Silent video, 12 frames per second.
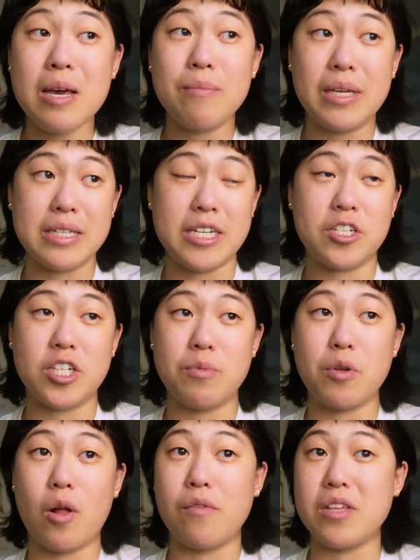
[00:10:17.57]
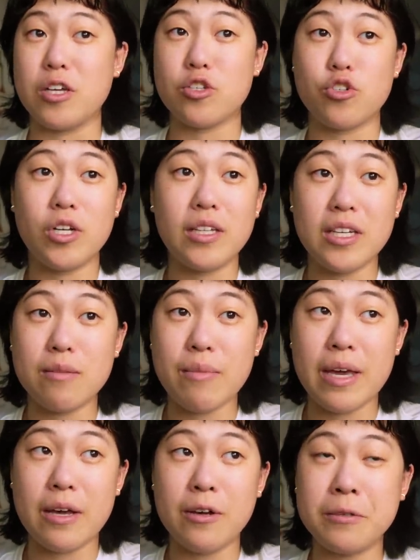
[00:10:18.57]
because I shipped all the Australian
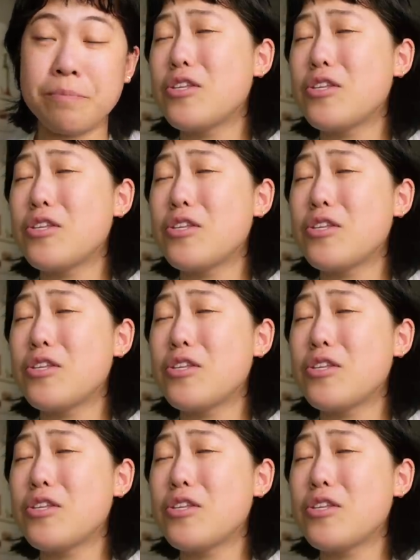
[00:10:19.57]
mail.